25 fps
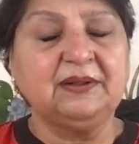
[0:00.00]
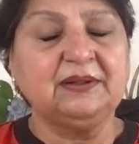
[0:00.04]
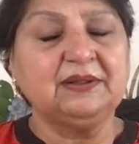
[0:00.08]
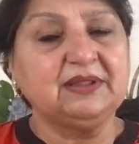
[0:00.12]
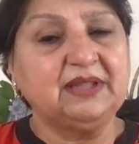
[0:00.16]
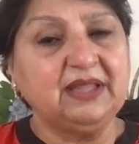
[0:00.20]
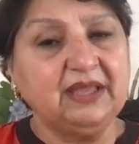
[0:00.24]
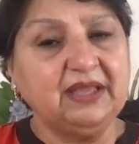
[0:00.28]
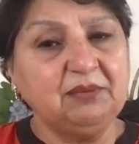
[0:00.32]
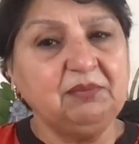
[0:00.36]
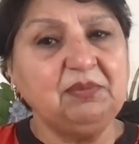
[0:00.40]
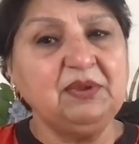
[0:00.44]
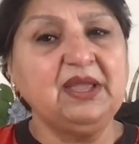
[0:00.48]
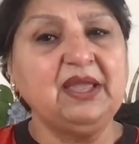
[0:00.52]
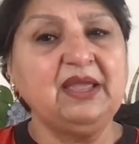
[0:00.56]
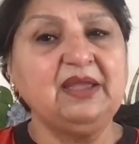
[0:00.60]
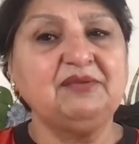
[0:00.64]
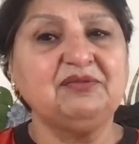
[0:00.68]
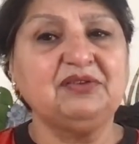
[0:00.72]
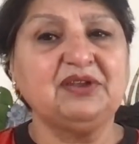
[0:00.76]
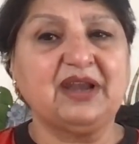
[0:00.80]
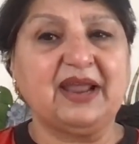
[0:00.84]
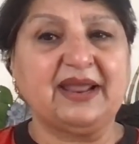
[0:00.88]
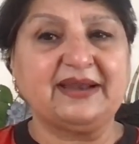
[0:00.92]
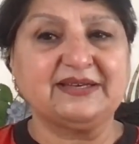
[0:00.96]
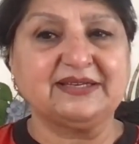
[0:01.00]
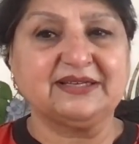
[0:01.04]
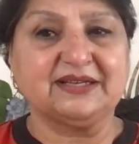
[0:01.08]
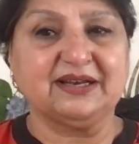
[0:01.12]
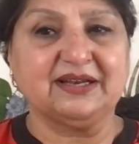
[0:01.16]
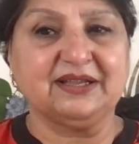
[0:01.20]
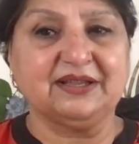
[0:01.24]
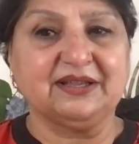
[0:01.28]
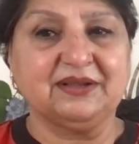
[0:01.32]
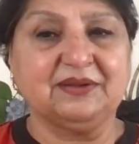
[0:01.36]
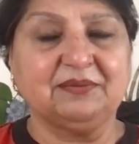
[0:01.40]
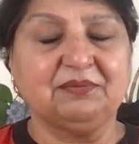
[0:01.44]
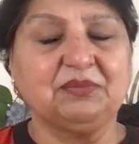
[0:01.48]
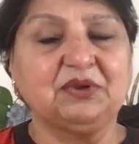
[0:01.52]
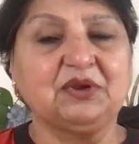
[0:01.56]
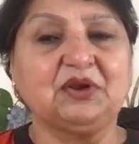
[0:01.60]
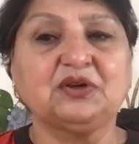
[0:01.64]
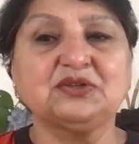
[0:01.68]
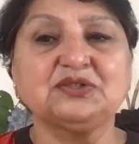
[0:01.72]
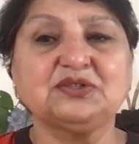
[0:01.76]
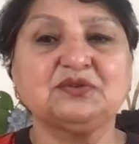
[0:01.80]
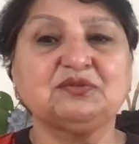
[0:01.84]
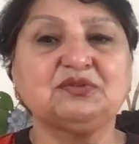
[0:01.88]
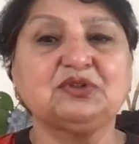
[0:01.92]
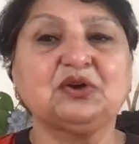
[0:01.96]
They behave erratically
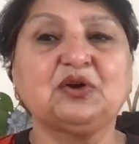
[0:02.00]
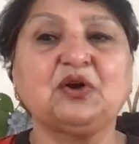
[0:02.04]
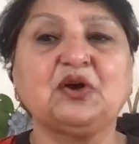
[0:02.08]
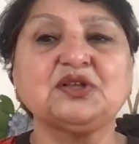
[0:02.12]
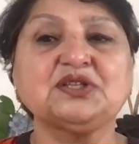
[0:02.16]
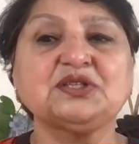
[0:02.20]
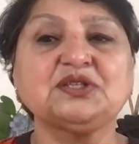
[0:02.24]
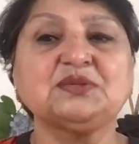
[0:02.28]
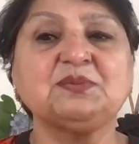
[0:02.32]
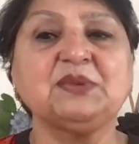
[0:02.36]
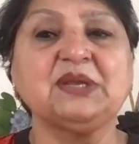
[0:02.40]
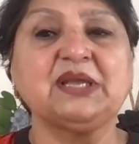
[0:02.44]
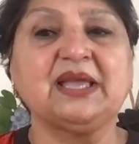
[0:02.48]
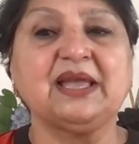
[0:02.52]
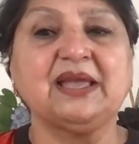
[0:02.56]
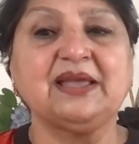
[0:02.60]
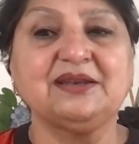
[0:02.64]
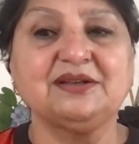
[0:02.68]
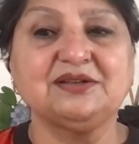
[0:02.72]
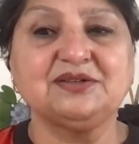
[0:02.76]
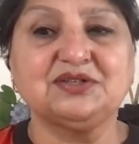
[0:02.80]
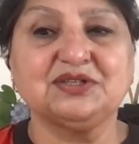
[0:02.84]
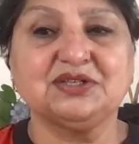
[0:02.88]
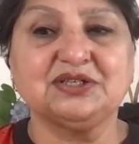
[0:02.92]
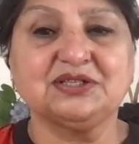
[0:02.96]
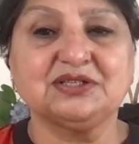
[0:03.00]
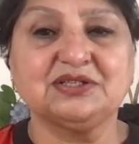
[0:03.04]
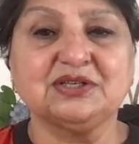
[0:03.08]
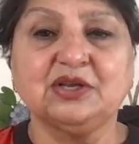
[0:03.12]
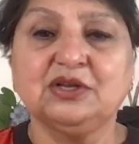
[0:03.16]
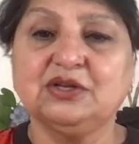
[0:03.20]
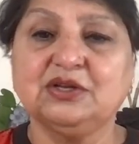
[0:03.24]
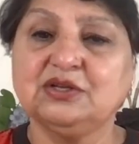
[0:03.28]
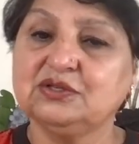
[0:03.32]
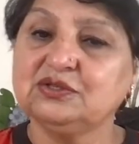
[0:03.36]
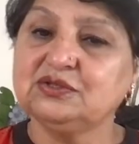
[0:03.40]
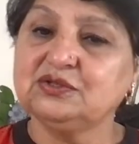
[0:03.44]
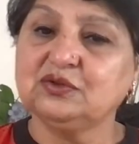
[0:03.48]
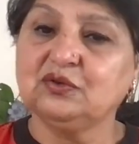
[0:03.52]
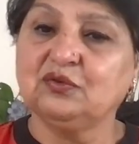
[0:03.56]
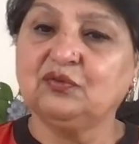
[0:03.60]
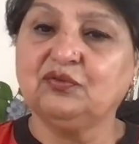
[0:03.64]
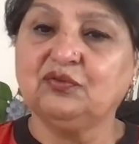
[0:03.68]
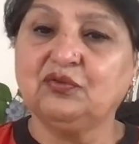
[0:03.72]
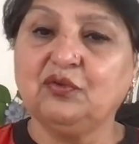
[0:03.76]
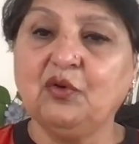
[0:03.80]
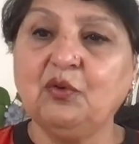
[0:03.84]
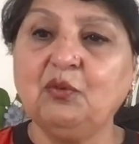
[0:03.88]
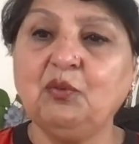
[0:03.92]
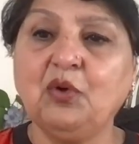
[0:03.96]
because of the cosmic energies. So
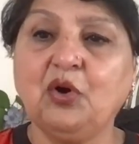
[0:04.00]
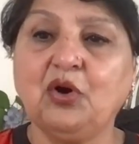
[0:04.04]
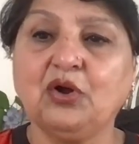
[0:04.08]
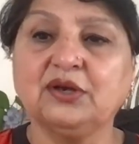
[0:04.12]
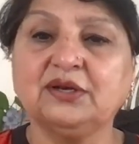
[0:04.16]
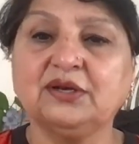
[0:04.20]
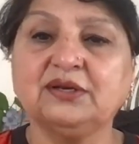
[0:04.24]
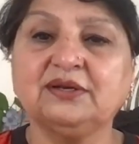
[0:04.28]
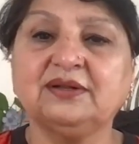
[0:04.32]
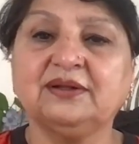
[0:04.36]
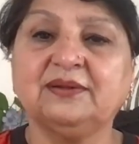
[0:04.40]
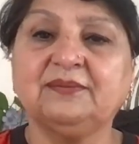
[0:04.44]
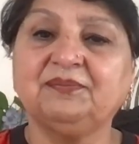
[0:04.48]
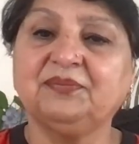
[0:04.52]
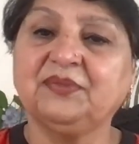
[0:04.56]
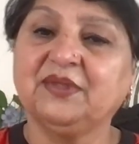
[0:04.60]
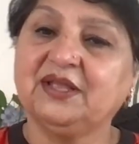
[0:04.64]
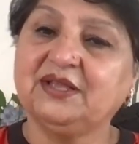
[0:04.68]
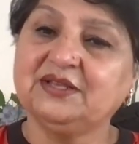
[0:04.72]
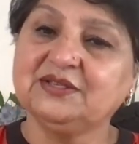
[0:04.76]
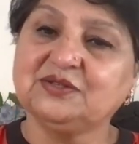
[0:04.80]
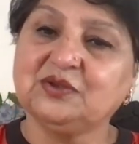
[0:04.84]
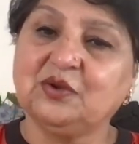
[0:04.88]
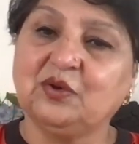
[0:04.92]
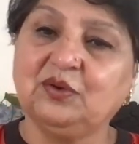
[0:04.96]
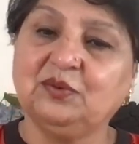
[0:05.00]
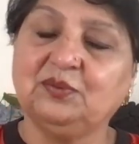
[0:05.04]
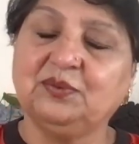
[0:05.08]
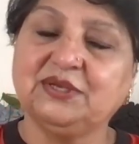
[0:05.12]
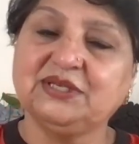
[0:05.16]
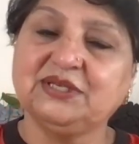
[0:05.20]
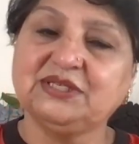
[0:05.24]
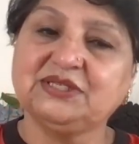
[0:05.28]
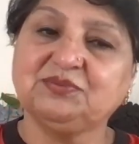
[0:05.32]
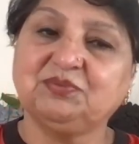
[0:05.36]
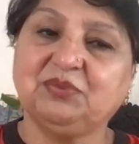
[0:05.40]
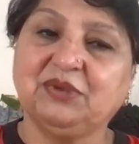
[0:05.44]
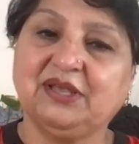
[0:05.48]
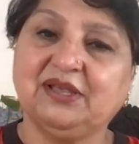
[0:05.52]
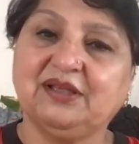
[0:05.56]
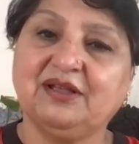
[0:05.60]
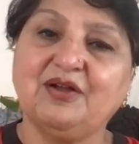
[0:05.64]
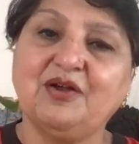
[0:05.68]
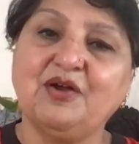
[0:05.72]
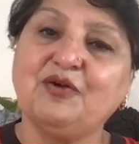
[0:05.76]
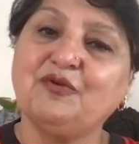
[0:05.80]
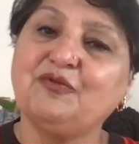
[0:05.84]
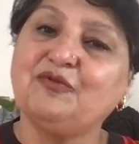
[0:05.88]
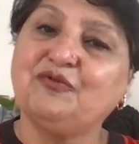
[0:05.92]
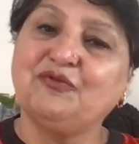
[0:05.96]
forewarned is always being
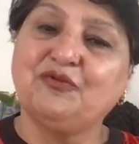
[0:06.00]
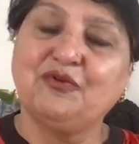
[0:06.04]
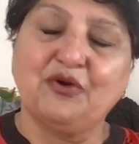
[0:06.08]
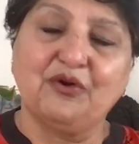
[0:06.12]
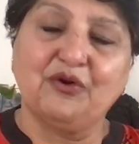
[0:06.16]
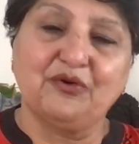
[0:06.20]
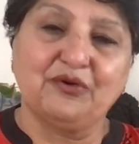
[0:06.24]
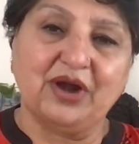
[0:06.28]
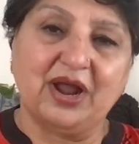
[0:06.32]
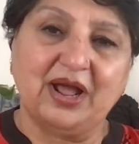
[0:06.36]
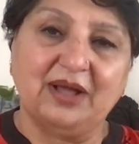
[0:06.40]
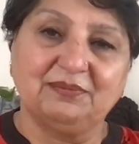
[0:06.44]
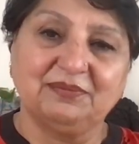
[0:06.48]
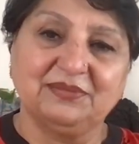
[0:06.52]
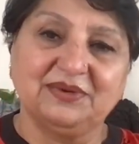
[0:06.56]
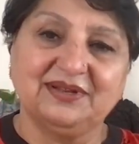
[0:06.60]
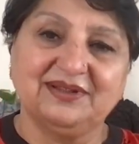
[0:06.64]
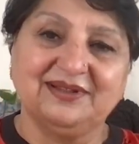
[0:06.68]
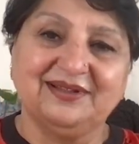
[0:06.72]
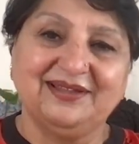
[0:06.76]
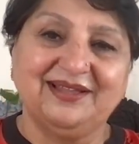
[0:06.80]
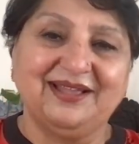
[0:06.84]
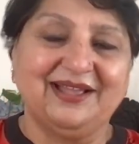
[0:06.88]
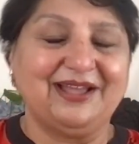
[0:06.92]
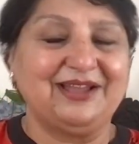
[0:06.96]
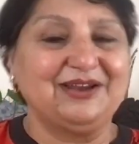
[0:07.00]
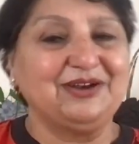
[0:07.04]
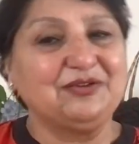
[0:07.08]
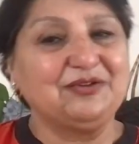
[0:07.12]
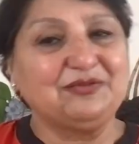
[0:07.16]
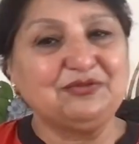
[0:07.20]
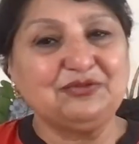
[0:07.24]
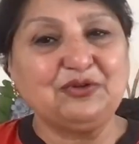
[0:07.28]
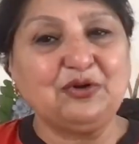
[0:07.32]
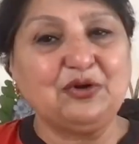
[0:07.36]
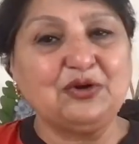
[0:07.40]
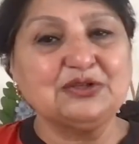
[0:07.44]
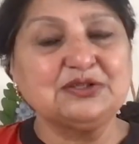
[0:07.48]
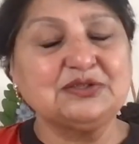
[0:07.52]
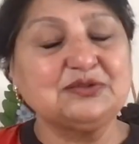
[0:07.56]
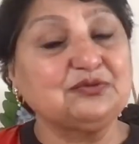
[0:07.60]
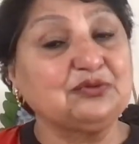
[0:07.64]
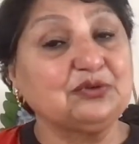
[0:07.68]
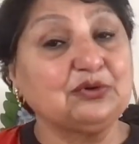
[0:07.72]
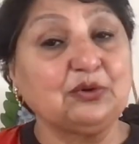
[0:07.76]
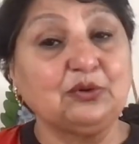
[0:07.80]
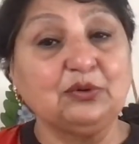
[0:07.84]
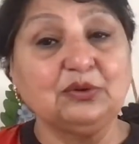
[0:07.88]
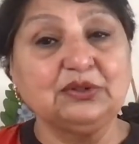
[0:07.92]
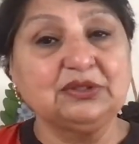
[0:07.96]
forearmed. And of course,
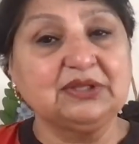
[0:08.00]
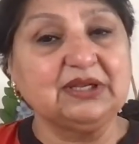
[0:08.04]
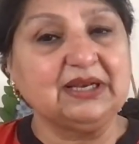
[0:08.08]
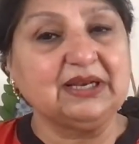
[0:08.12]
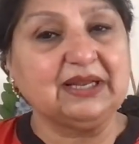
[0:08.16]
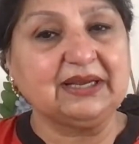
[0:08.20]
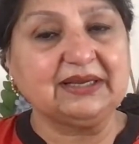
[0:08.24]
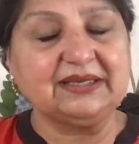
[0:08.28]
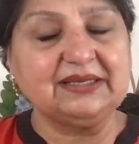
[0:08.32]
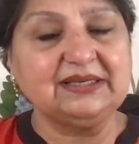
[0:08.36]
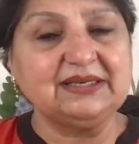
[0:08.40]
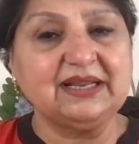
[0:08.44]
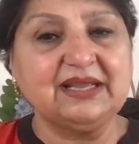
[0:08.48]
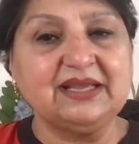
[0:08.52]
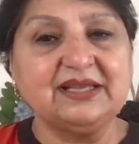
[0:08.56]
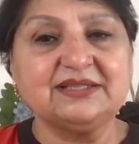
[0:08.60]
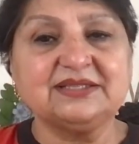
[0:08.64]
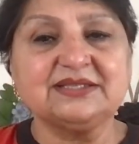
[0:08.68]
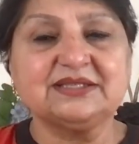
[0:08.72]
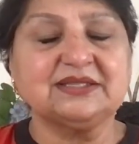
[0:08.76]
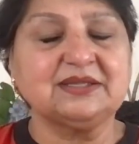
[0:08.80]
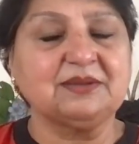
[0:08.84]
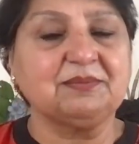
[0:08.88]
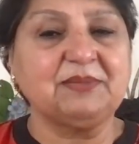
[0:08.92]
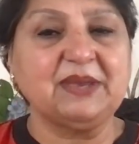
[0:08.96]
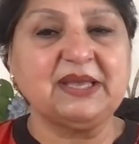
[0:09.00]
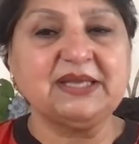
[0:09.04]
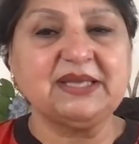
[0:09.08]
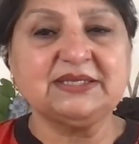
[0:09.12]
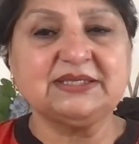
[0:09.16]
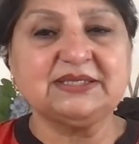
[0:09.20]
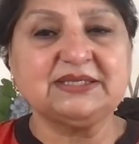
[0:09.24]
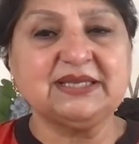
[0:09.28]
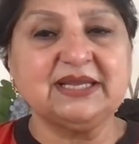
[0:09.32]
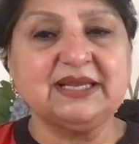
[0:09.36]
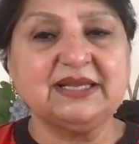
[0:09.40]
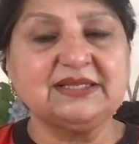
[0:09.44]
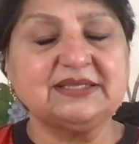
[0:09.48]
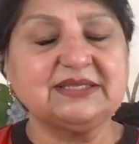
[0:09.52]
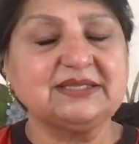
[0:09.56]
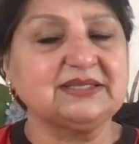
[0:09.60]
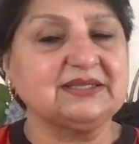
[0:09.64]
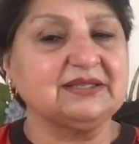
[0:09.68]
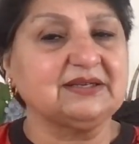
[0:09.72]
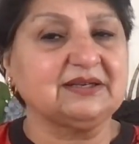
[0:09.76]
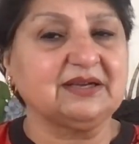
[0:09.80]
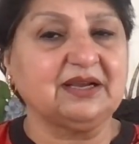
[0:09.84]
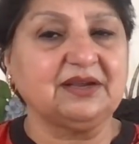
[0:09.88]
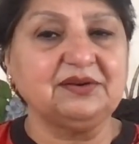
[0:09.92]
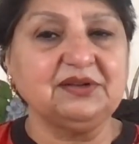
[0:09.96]
for all the lucky dates, the best dates,
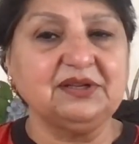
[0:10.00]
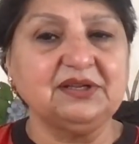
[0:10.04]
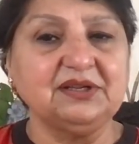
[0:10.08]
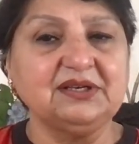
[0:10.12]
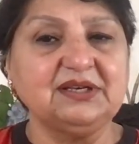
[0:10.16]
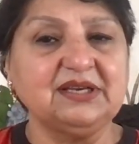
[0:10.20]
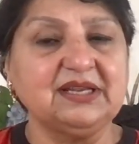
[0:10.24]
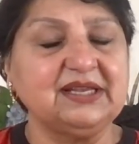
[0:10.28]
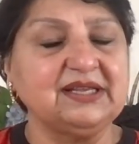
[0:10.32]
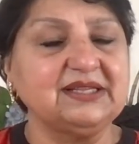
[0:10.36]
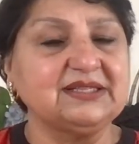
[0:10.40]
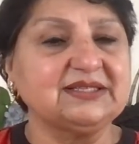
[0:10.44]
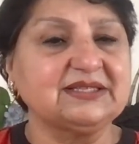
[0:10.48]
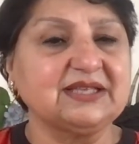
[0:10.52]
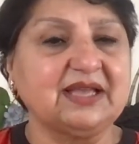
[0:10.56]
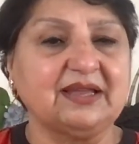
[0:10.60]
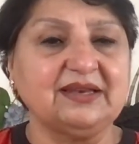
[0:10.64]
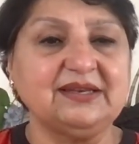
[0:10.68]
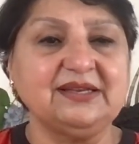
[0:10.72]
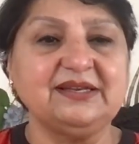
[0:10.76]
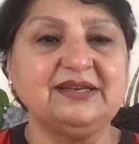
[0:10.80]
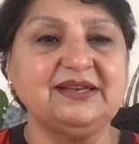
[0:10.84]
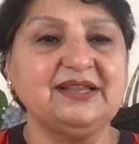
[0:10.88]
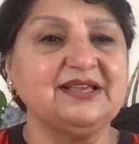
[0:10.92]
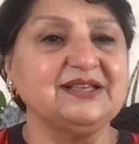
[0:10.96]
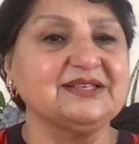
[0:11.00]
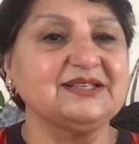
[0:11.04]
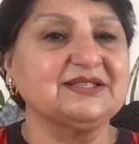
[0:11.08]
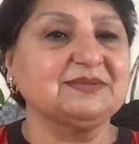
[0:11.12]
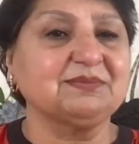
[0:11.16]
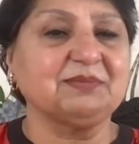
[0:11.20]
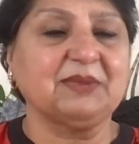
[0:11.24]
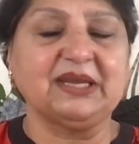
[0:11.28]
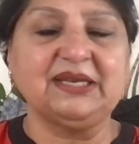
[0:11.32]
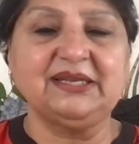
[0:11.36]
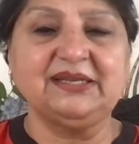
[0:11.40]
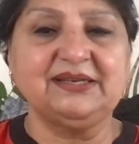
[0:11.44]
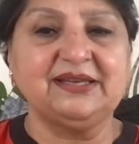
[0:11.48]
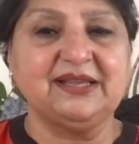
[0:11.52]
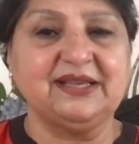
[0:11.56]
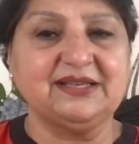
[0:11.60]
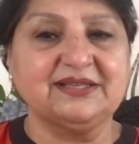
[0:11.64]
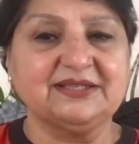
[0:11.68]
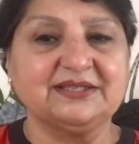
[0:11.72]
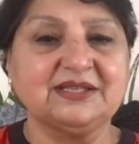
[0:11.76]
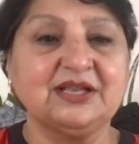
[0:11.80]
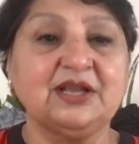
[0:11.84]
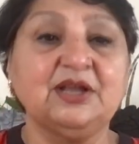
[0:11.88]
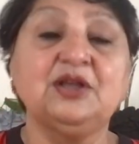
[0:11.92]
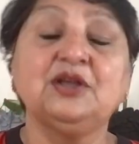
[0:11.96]
the career dates, honey days, money
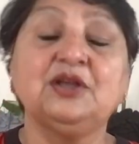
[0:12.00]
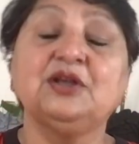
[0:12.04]
days,